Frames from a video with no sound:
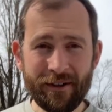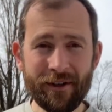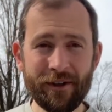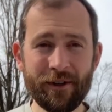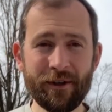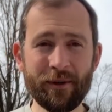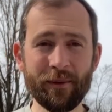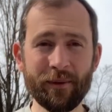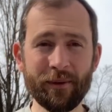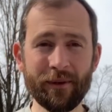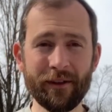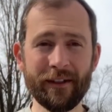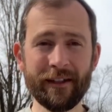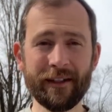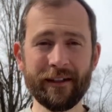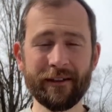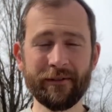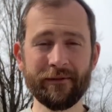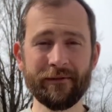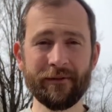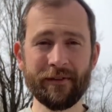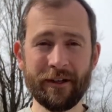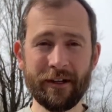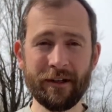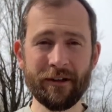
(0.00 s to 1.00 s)
who
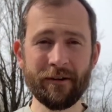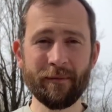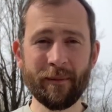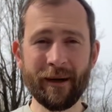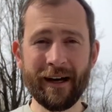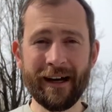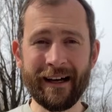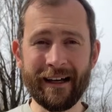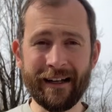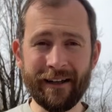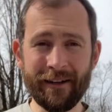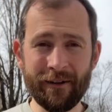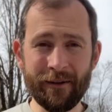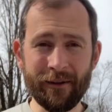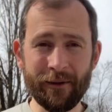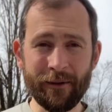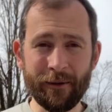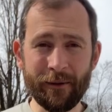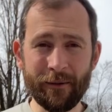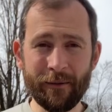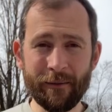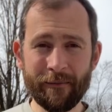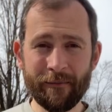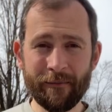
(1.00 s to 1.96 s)
live nearby you